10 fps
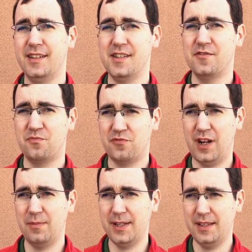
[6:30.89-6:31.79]
is
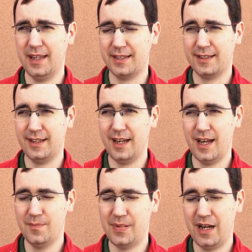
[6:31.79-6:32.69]
probably like
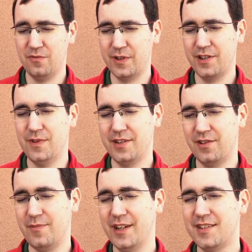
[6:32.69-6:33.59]
about where you want
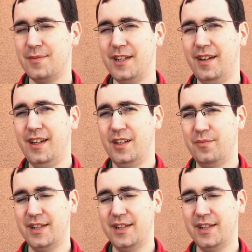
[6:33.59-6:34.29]
your emails to be. Yep.